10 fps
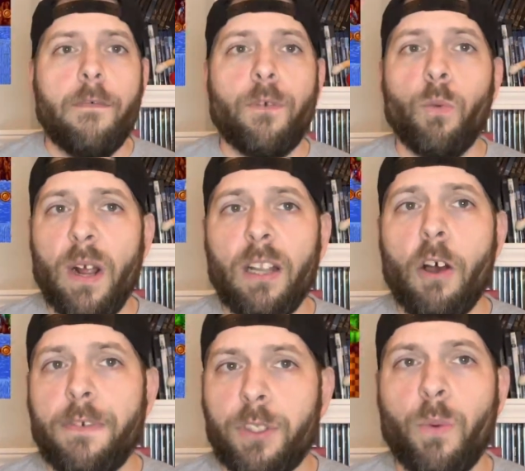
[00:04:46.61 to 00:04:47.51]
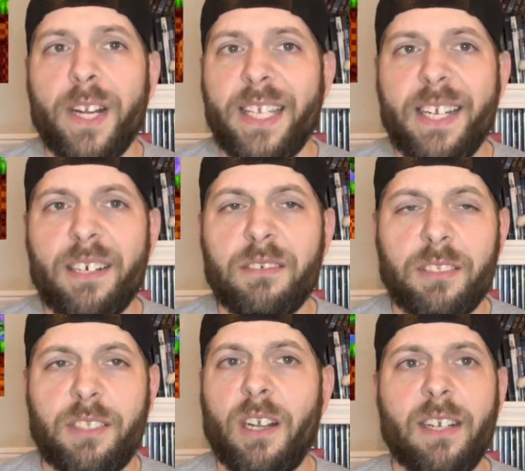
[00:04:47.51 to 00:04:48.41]
For well over 20 years,
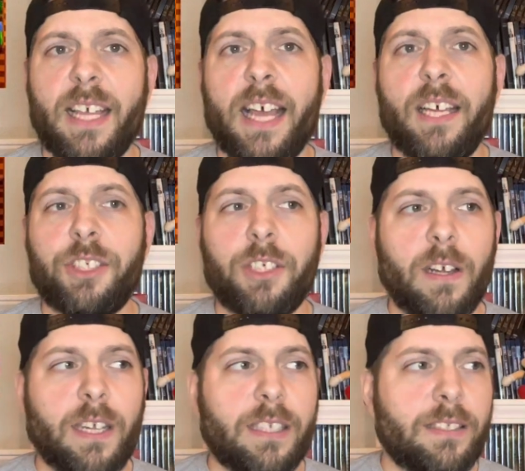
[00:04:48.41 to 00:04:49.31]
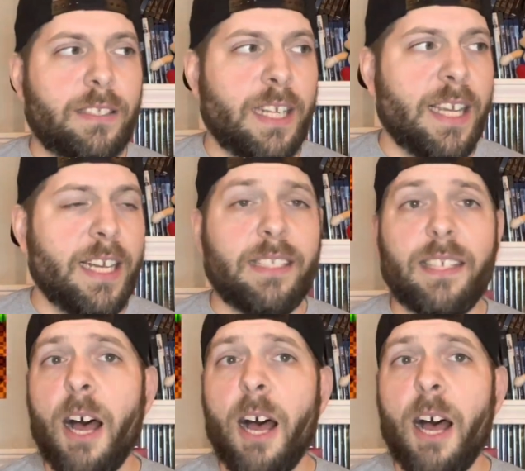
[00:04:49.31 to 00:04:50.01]
Sonic the Hedgehog has seen its